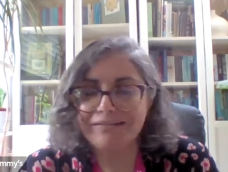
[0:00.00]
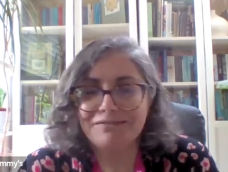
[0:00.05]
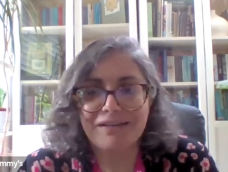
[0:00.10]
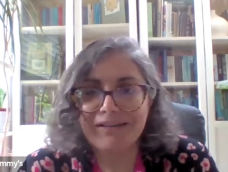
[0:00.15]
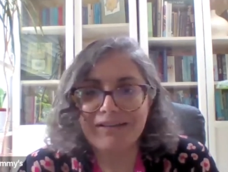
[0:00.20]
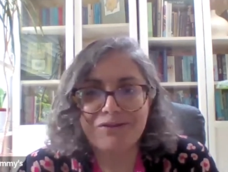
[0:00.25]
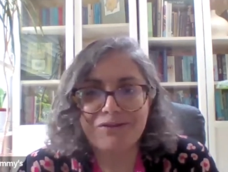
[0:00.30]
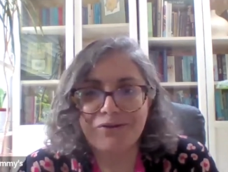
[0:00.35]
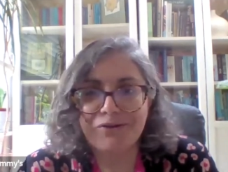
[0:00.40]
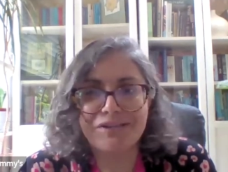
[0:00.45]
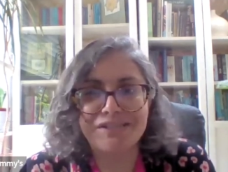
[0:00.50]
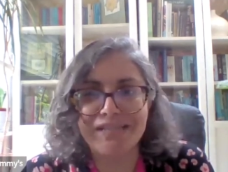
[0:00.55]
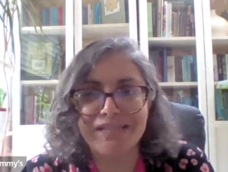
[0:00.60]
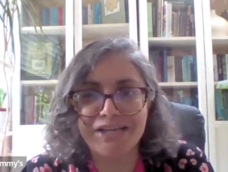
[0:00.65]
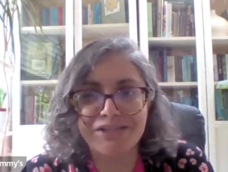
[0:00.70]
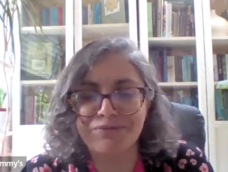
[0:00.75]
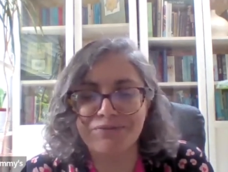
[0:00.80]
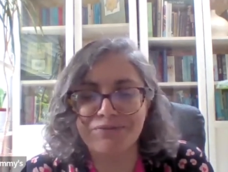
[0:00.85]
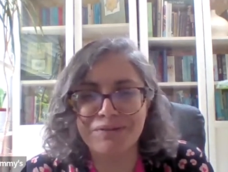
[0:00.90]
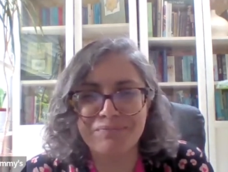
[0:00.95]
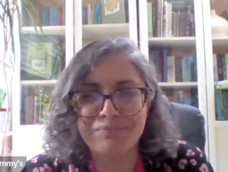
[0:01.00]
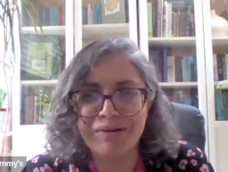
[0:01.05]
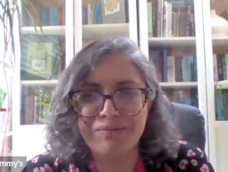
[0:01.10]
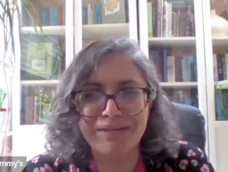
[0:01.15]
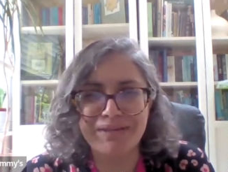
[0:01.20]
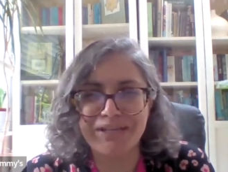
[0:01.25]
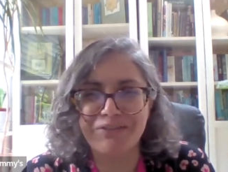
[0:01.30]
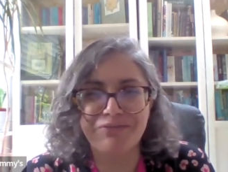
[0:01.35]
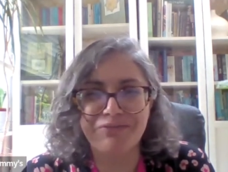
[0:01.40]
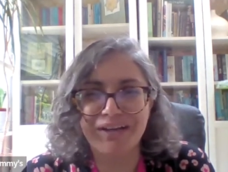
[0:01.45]
you're attached from the
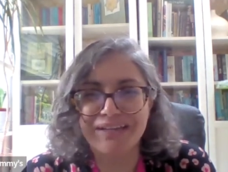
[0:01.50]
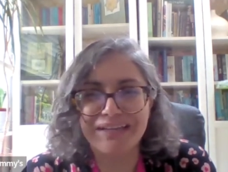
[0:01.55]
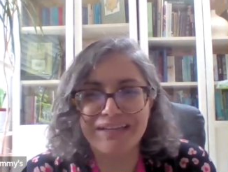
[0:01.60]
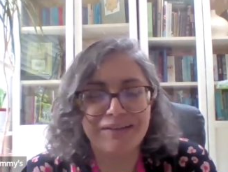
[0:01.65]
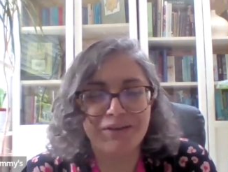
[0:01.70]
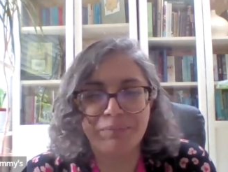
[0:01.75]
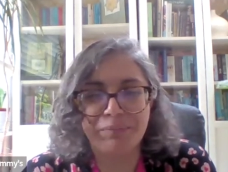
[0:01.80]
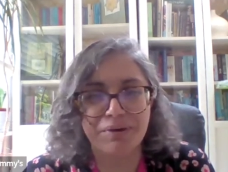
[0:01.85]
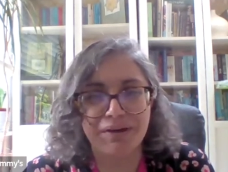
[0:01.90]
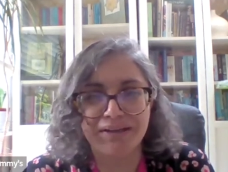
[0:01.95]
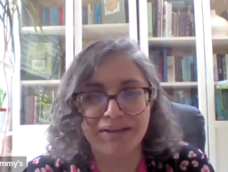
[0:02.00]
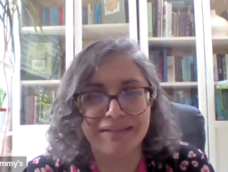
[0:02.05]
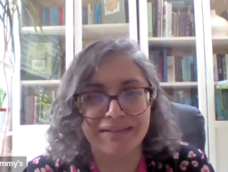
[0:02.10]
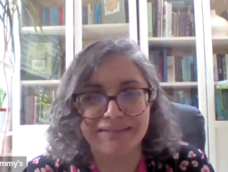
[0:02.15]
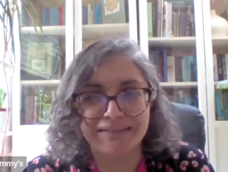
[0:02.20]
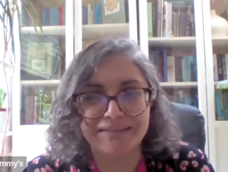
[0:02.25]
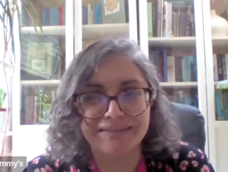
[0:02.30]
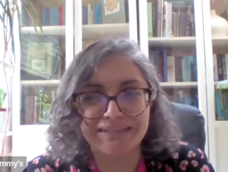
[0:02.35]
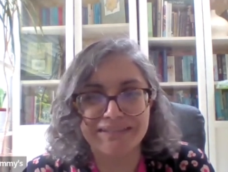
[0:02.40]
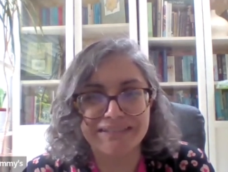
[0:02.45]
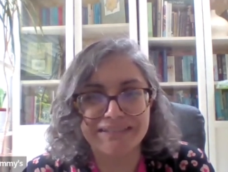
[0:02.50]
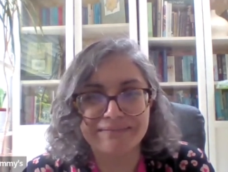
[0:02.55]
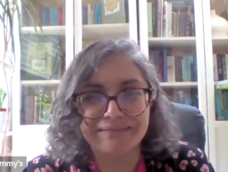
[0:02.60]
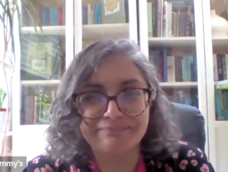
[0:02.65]
moment you find out you're pregnant.